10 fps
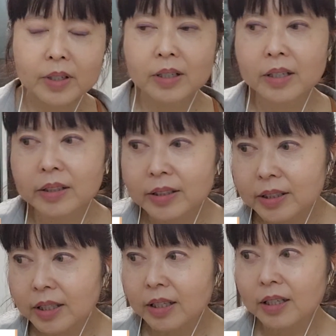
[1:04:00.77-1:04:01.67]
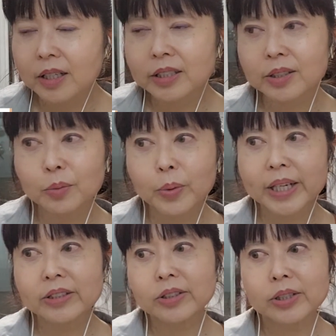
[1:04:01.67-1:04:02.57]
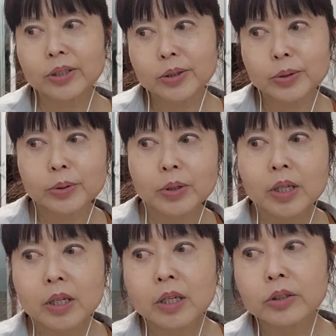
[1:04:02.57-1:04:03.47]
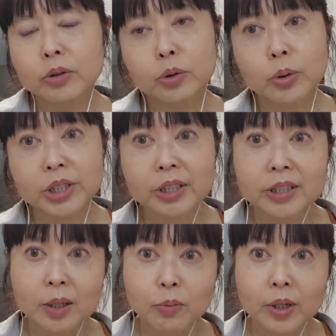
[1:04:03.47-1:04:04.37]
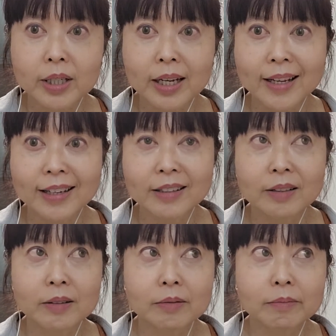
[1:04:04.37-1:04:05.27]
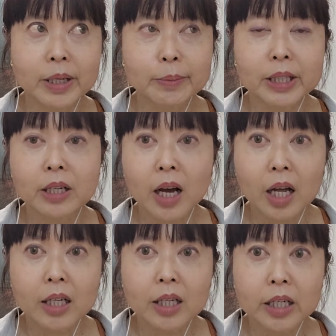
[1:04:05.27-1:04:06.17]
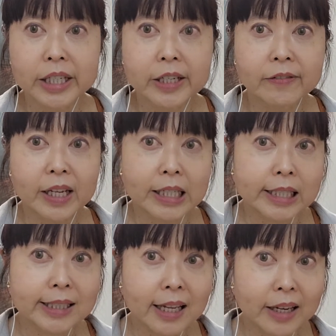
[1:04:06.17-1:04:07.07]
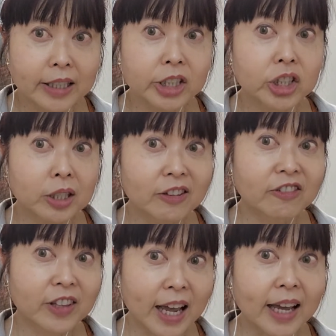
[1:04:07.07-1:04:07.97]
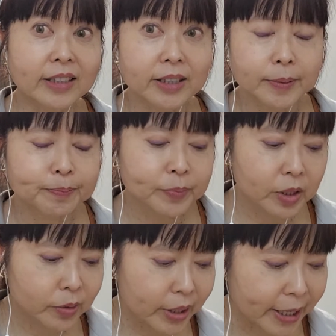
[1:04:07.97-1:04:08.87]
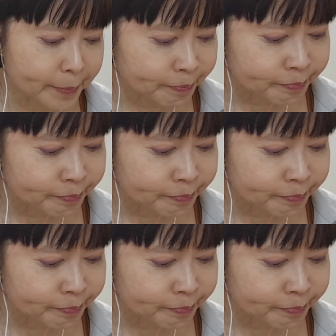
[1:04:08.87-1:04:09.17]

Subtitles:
it's a way to torture someone and maybe not leave any signs of that, okay?